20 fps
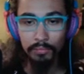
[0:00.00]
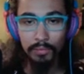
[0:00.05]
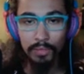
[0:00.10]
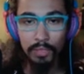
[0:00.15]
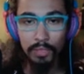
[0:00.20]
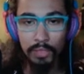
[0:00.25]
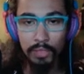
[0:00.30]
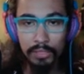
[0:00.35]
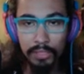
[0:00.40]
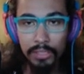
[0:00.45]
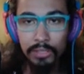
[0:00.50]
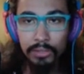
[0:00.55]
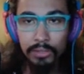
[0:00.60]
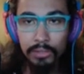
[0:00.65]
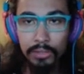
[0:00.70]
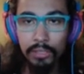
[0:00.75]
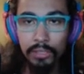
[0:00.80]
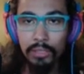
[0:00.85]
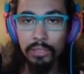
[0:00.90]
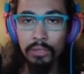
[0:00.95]

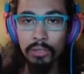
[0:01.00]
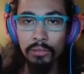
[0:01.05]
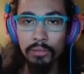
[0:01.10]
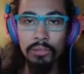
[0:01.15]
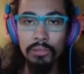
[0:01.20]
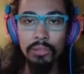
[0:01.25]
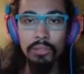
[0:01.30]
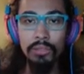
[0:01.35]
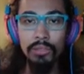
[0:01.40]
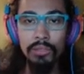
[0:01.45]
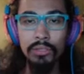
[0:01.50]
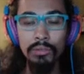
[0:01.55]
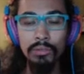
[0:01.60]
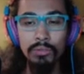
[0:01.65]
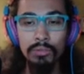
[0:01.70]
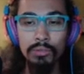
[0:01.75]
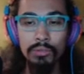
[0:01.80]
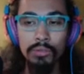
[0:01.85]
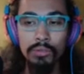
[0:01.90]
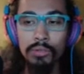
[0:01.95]
Essentially, you know,
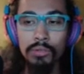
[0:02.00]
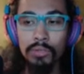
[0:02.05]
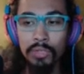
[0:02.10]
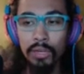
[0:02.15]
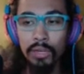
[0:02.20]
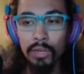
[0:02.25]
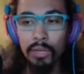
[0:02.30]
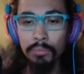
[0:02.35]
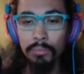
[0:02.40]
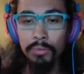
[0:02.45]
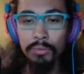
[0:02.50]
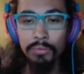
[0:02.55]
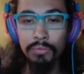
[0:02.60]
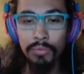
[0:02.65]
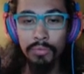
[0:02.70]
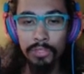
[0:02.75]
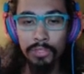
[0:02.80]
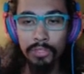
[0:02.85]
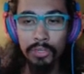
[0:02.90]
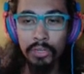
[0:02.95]
you set up your
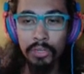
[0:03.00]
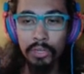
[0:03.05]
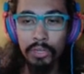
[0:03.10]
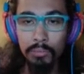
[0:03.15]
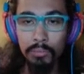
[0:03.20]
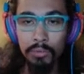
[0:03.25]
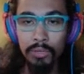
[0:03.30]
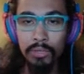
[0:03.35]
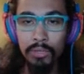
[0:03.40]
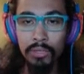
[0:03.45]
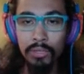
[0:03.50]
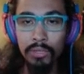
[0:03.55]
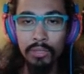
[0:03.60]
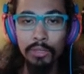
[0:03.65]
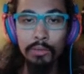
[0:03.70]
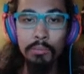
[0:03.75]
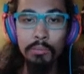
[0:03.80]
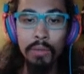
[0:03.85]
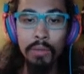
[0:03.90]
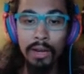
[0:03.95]
first car to be
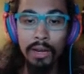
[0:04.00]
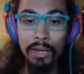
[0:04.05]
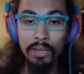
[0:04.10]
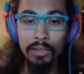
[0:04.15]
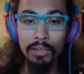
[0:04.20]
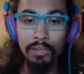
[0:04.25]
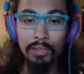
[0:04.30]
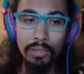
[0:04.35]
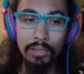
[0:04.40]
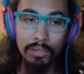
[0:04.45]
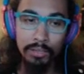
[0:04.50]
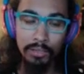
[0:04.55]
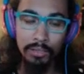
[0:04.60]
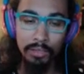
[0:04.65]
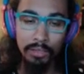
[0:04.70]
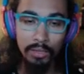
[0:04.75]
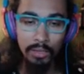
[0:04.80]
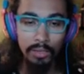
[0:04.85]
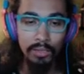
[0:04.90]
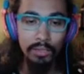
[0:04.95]
your mining car.
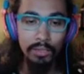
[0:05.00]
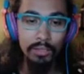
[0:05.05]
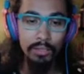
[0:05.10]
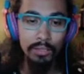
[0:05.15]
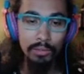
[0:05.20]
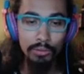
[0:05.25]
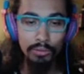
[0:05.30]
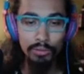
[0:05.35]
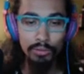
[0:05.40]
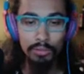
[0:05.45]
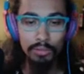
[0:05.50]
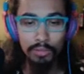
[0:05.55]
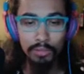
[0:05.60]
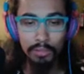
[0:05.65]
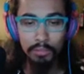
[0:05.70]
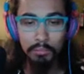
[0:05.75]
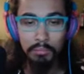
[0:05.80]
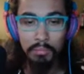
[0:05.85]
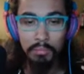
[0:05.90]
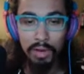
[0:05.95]
You're
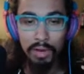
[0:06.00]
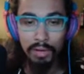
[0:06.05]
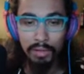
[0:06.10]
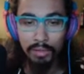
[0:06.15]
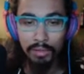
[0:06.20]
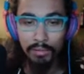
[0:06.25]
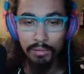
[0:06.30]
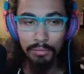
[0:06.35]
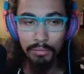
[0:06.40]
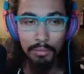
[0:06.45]
just mining for